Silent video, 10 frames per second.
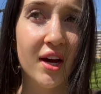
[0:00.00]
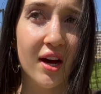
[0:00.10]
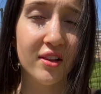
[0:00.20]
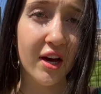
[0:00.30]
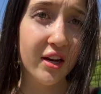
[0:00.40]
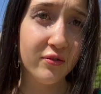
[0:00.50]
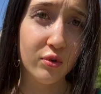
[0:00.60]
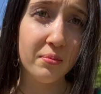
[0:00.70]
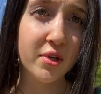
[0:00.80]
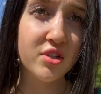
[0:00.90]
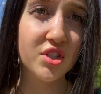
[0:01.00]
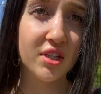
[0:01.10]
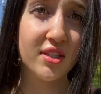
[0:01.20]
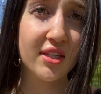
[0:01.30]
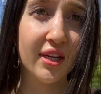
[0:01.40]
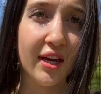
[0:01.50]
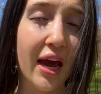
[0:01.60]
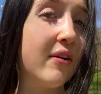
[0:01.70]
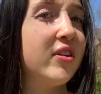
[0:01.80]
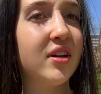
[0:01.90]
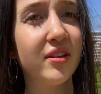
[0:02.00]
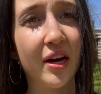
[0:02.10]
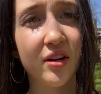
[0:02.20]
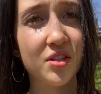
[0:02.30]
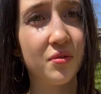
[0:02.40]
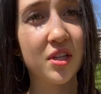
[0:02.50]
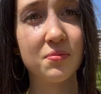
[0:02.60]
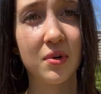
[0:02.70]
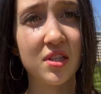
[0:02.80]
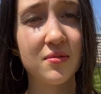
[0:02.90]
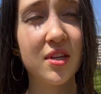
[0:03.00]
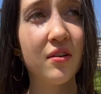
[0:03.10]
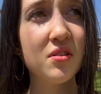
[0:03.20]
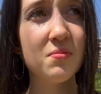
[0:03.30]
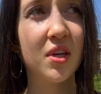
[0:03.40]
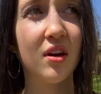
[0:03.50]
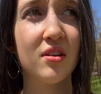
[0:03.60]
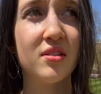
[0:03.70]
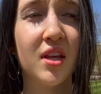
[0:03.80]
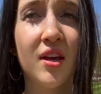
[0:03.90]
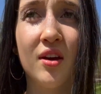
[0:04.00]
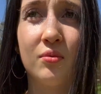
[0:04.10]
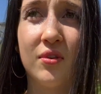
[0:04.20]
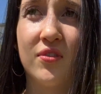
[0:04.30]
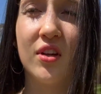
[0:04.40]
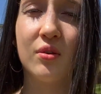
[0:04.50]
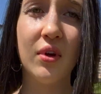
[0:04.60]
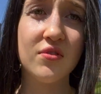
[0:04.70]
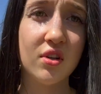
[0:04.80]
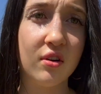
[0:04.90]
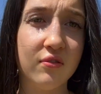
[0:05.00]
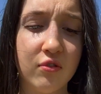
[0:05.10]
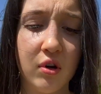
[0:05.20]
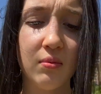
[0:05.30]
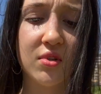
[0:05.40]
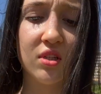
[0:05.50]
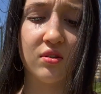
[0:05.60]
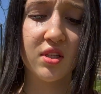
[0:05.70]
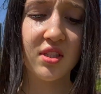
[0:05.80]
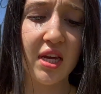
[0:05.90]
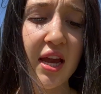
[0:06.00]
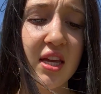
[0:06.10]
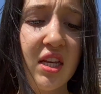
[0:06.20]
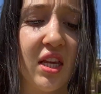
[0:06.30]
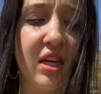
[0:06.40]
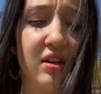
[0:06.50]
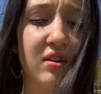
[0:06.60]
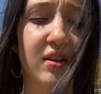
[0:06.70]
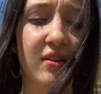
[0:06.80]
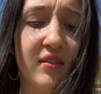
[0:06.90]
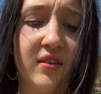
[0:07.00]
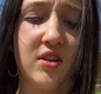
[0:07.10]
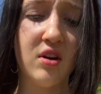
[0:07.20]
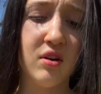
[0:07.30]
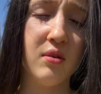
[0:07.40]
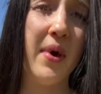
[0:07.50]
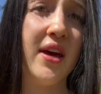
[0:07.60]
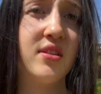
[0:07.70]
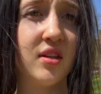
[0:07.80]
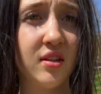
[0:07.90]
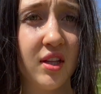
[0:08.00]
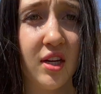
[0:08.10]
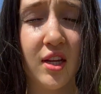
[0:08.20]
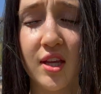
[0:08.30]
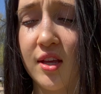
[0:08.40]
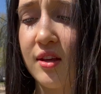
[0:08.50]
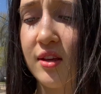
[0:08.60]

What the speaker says: A lot of women just haven't allowed it to express itself, because we feel like we have to conform to society and, masculinity.